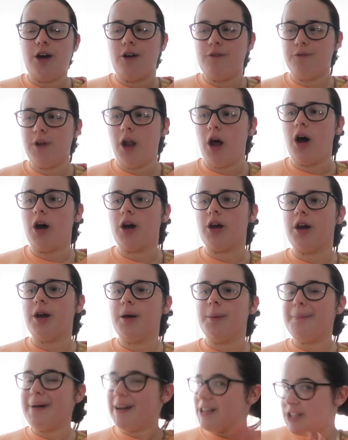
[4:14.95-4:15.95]
vlog
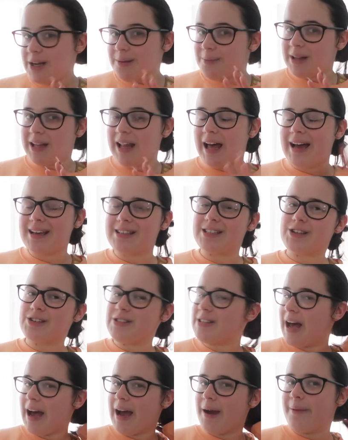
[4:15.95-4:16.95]
my gym class
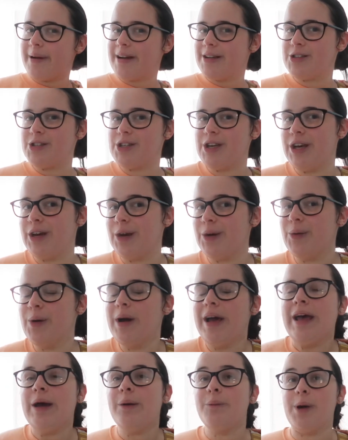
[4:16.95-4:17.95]
because I went to,
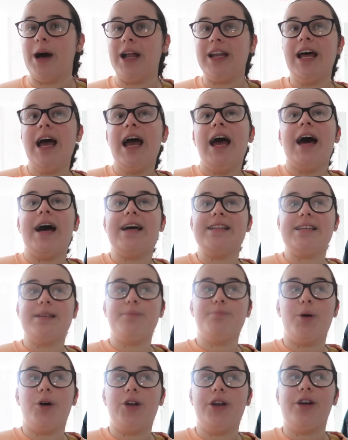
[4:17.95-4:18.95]
well, I
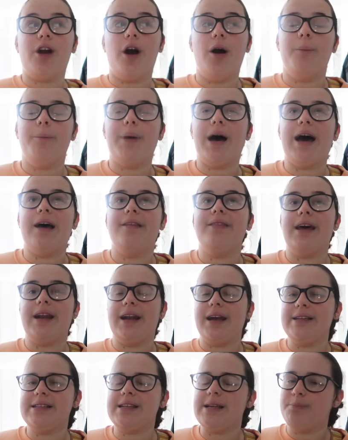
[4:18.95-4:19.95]
did body combat and then
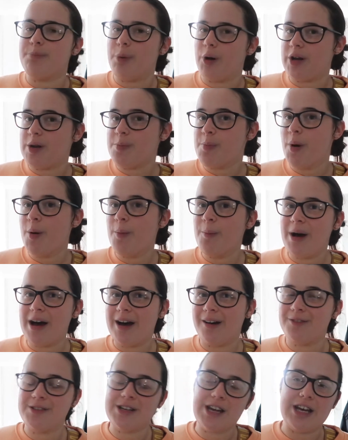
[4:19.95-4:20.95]
I did body pump
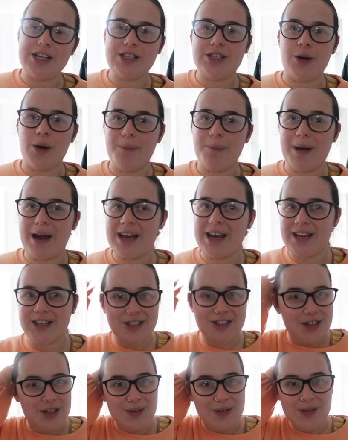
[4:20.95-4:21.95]
after, so I'm back
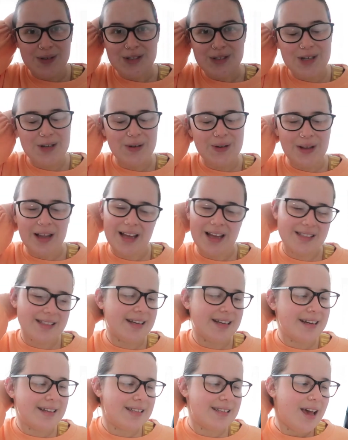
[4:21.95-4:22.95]
into doing two
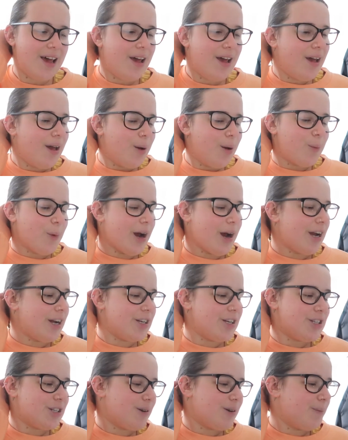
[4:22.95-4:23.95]
classes,
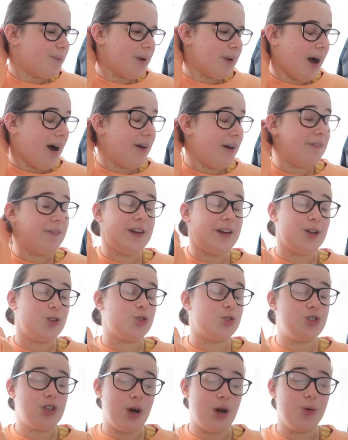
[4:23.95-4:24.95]
which I feel
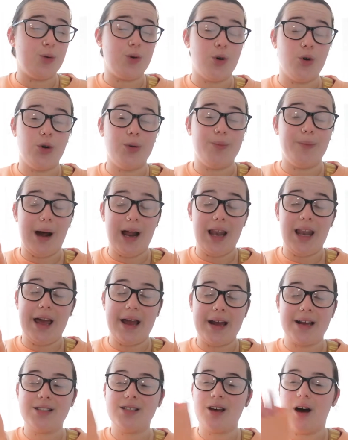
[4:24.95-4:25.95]
so good. My
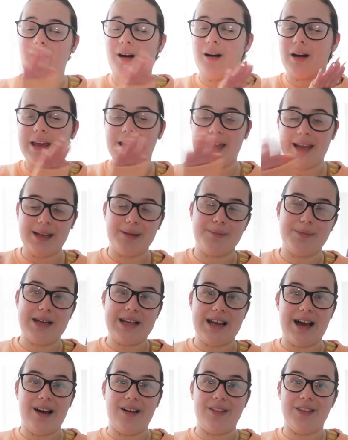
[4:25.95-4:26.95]
legs are killing me
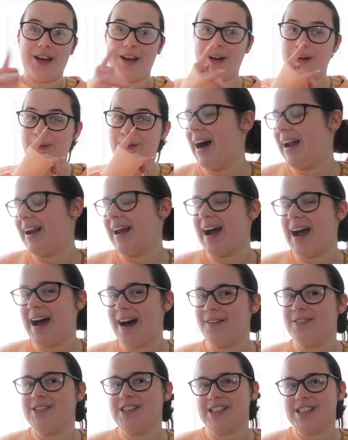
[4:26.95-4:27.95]
now though. And I
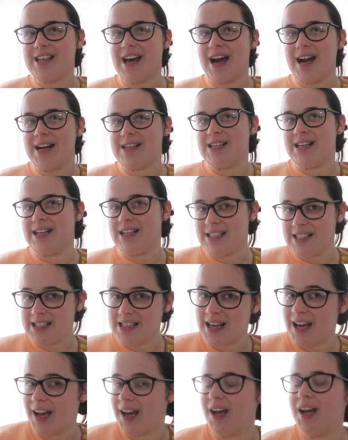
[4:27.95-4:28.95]
have decided
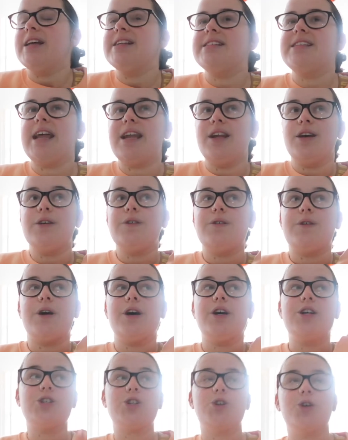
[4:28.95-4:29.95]
that instead of
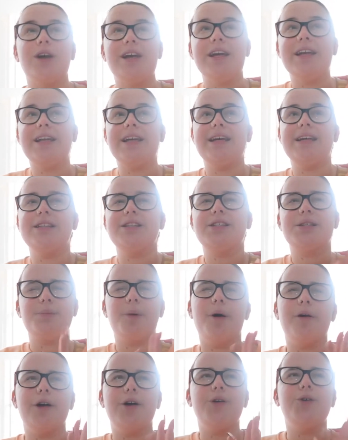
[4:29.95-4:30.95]
training
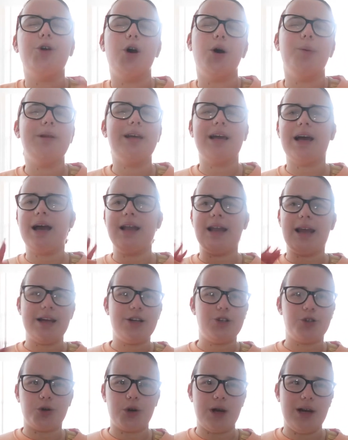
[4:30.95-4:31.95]
tomorrow, normally I
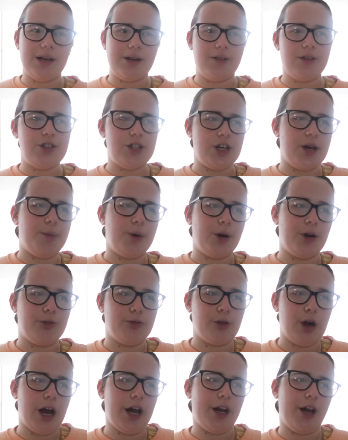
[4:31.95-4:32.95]
like train at the gym on a
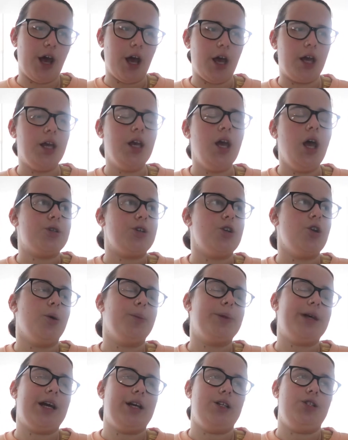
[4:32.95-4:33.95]
Friday. So
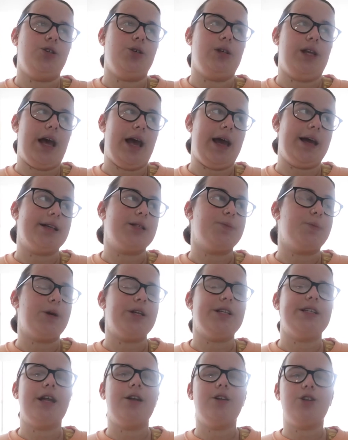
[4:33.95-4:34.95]
normally I do legs, but
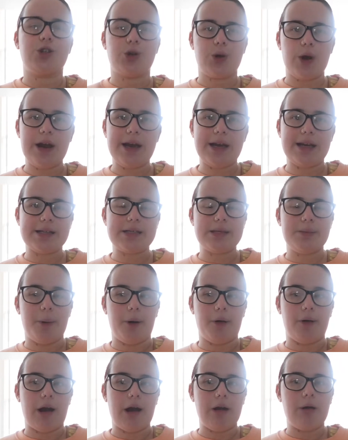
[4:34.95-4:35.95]
instead of training
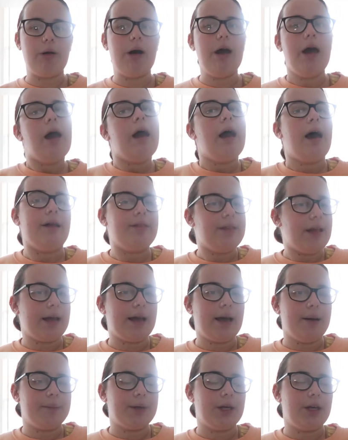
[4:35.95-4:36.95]
tomorrow, I
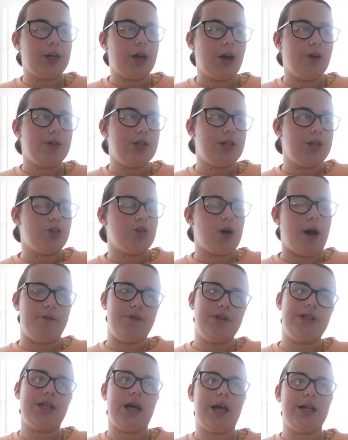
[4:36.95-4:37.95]
think I'm gonna go to the
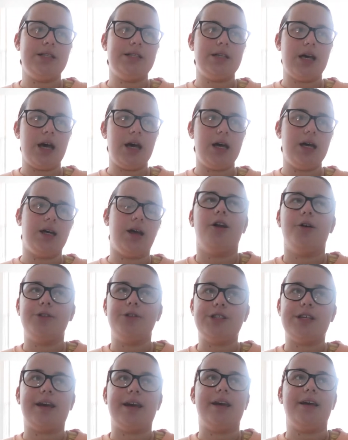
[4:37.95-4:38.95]
Trafford Centre. And
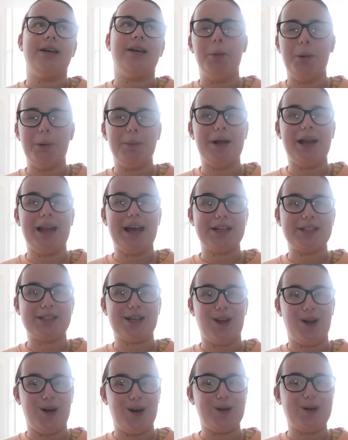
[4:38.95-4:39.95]
obviously I'm on my legs
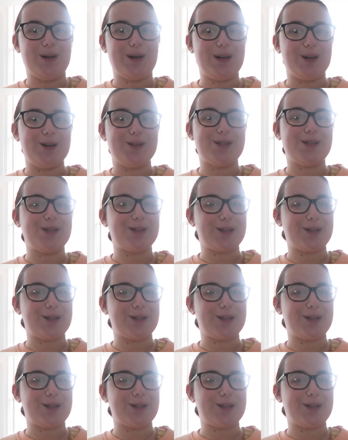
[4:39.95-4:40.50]
a lot when I go to the